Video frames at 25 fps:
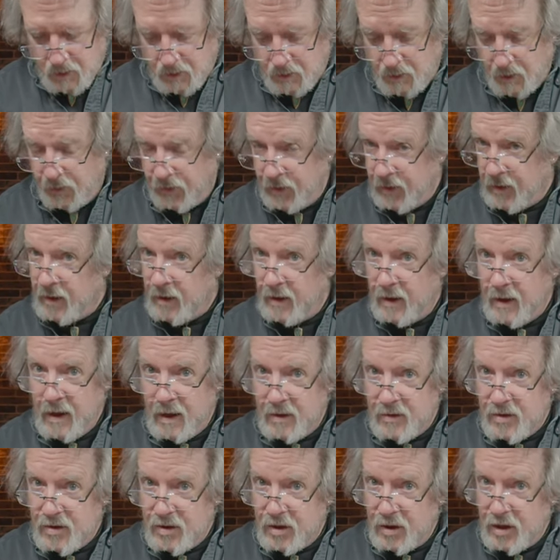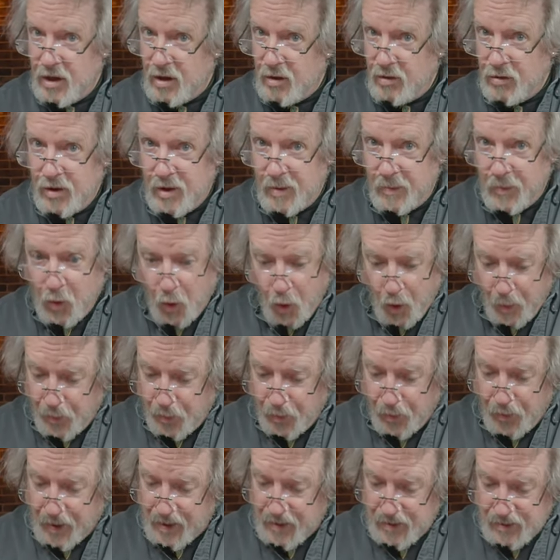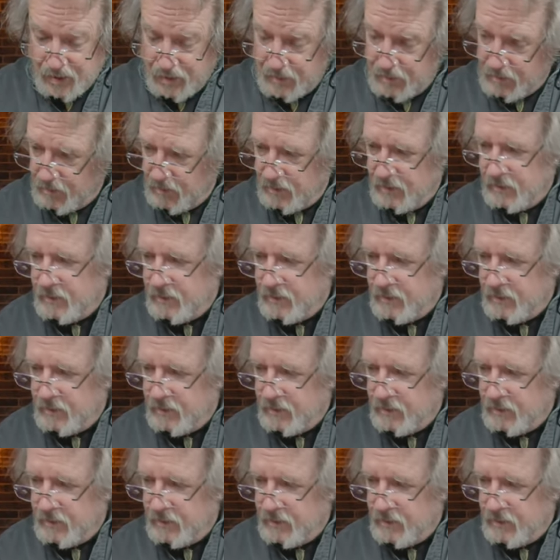Nothing against the Q-tip Corporation.